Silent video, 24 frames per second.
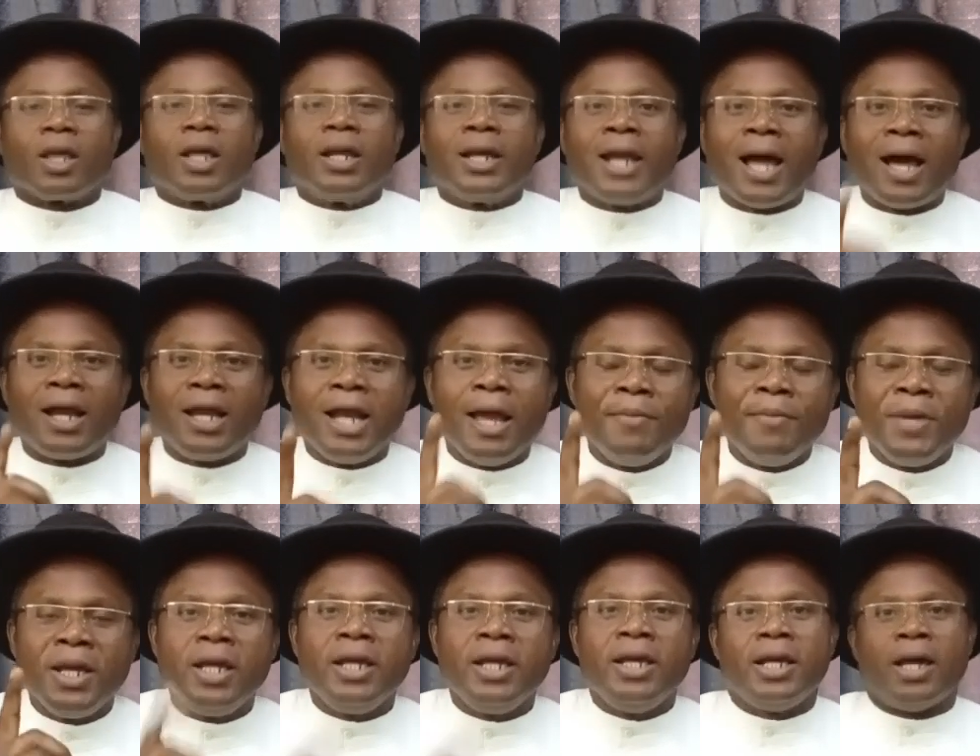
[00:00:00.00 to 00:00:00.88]
Now let
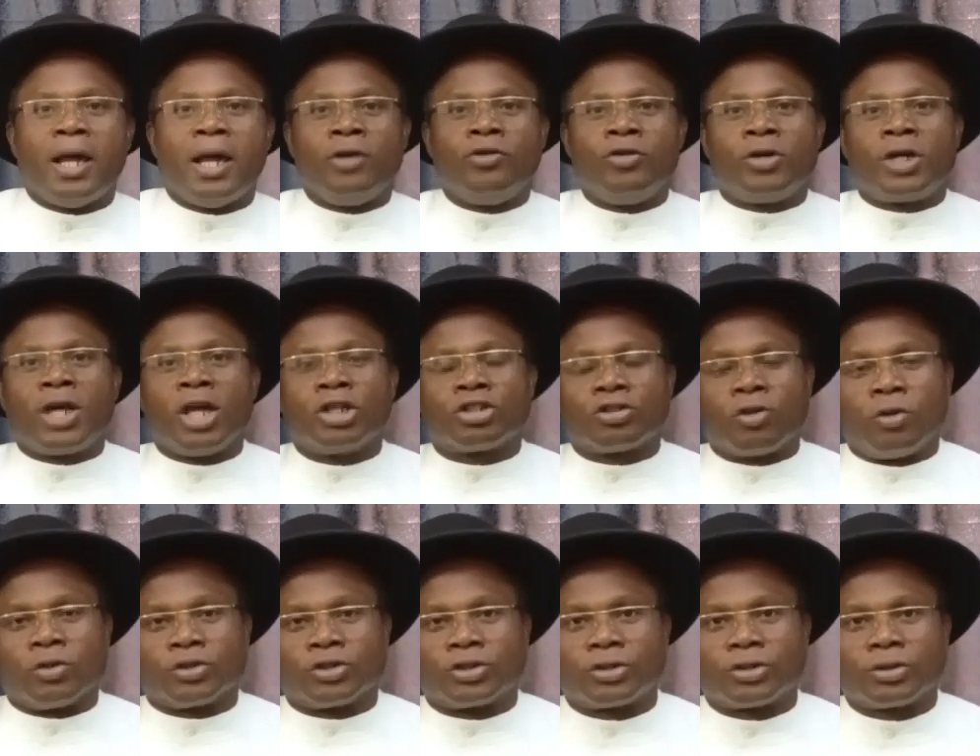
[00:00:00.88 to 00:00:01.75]
me educate
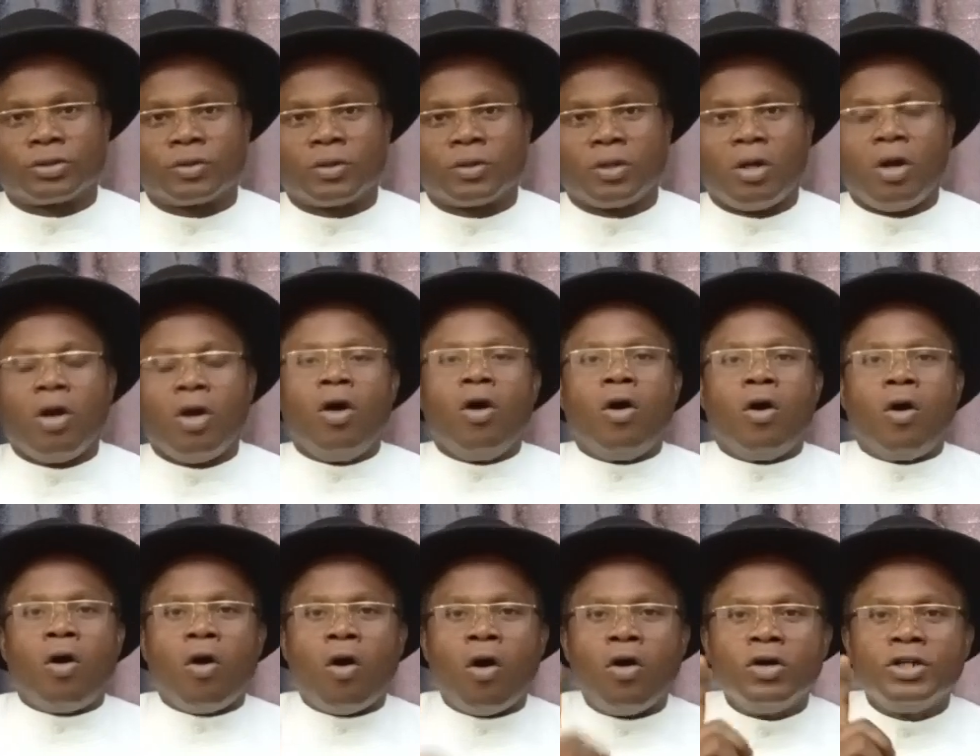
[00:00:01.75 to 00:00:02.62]
us.
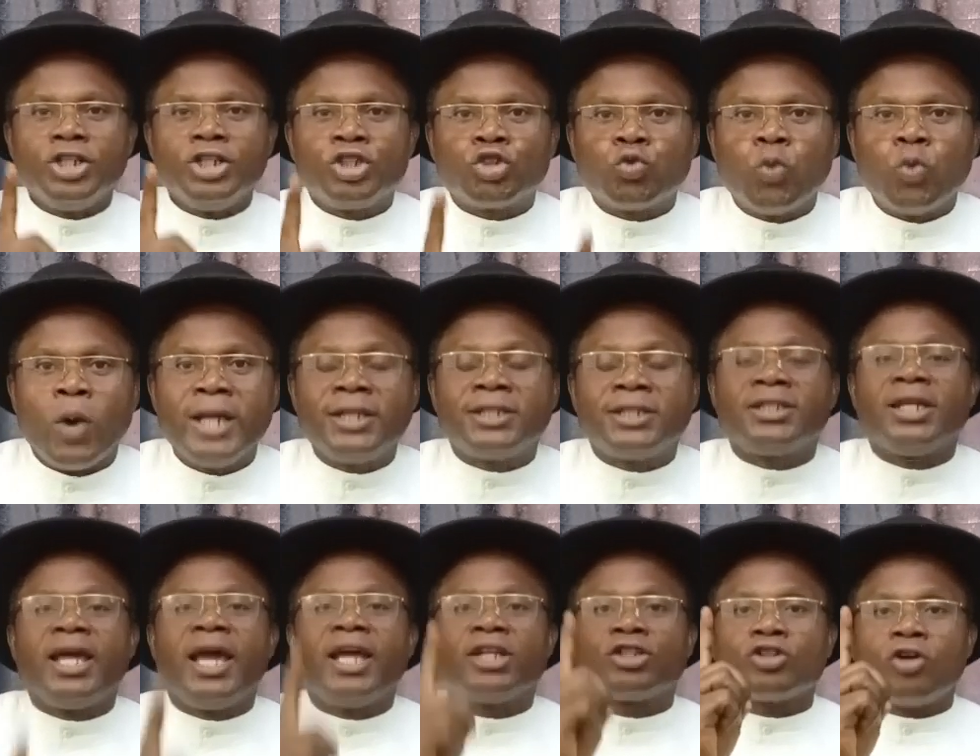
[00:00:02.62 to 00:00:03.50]
On the
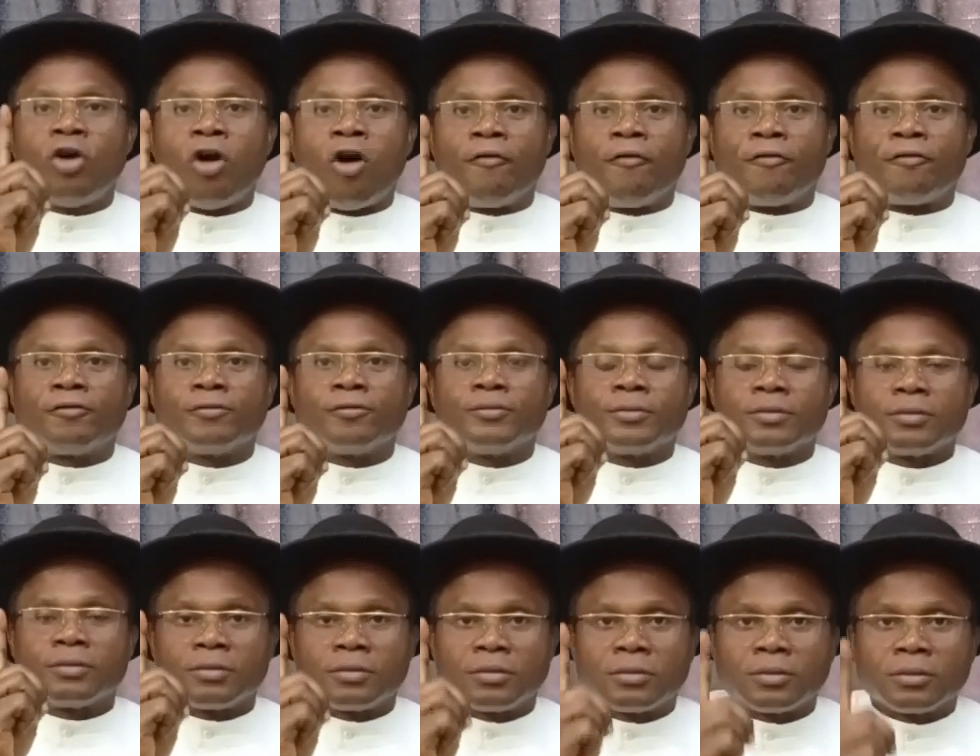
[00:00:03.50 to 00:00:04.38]
20th of
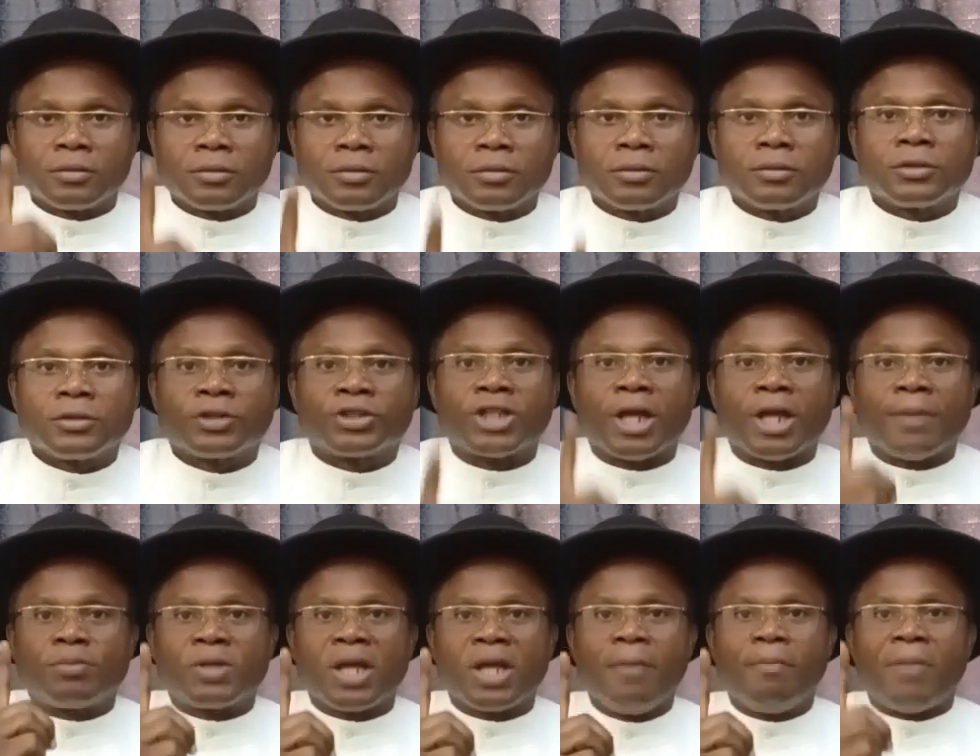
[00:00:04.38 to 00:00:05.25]

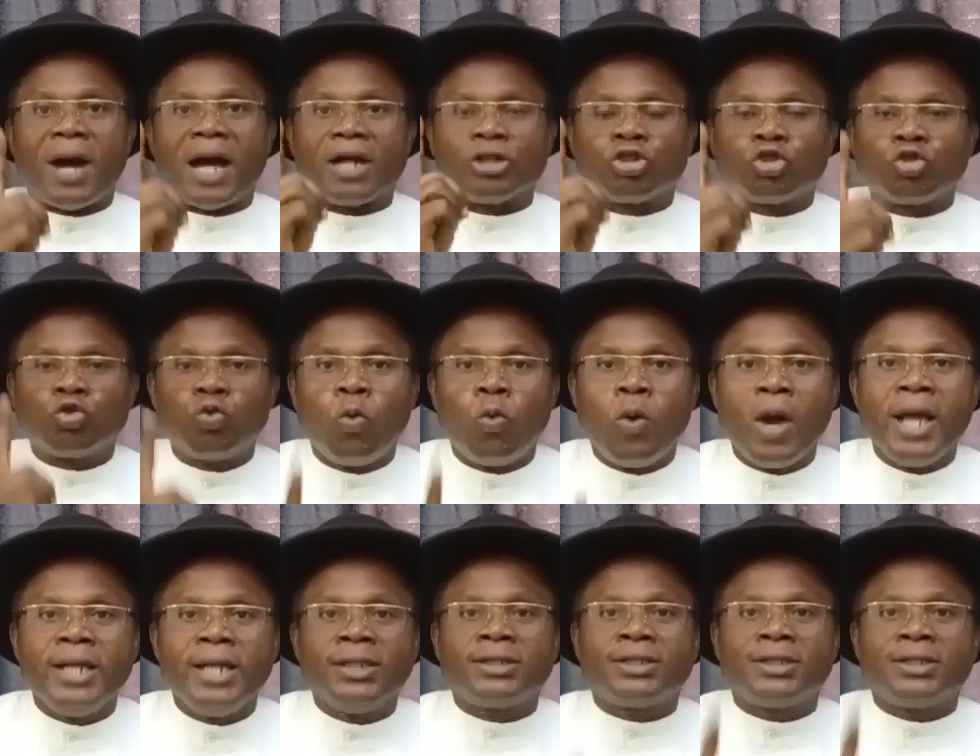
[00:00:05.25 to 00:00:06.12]
September
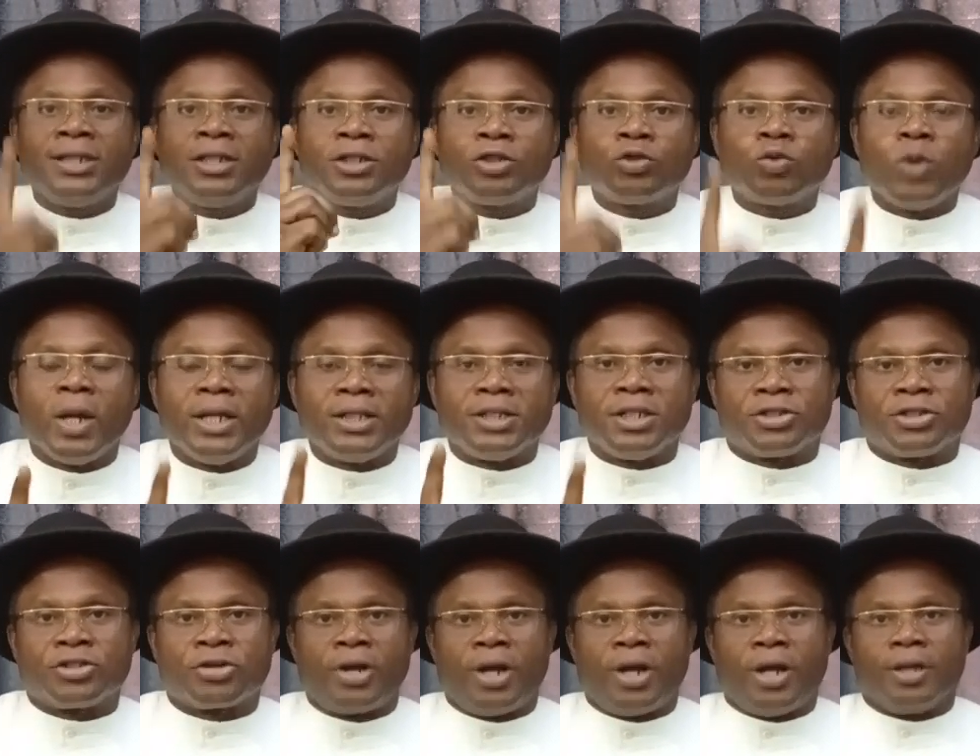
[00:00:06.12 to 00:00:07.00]

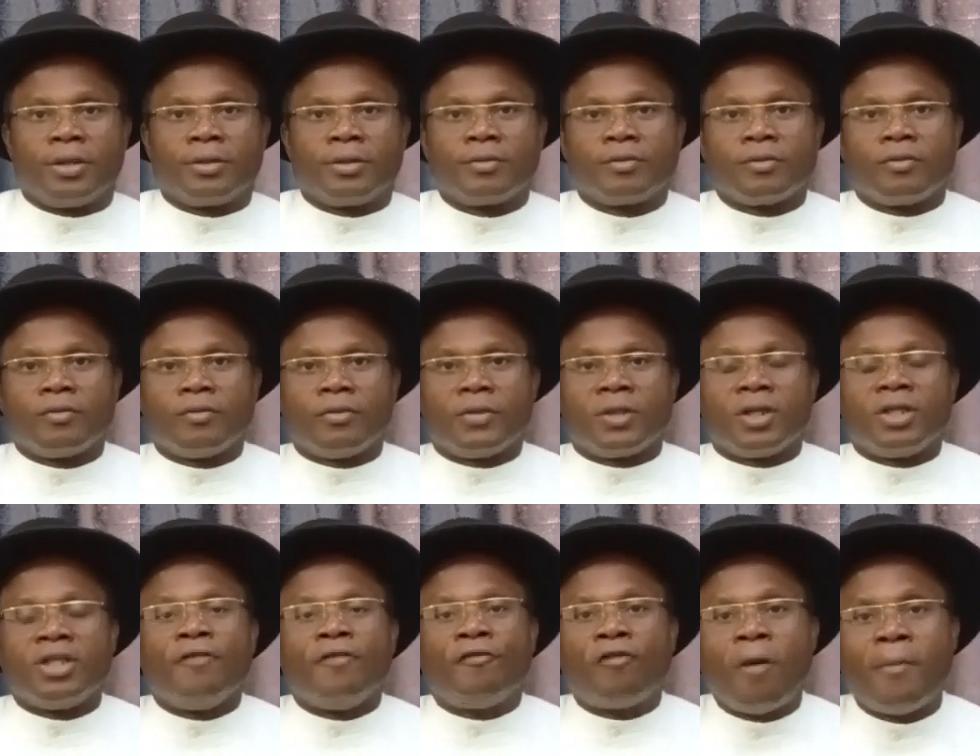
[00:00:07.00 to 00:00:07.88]
2023,
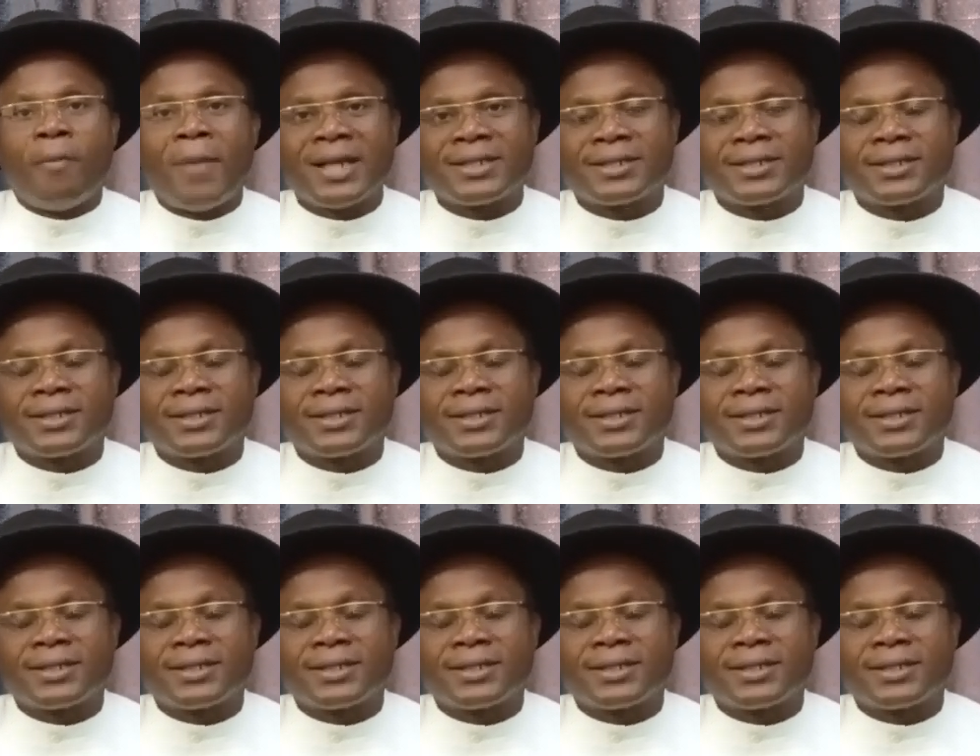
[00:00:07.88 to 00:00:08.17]
the former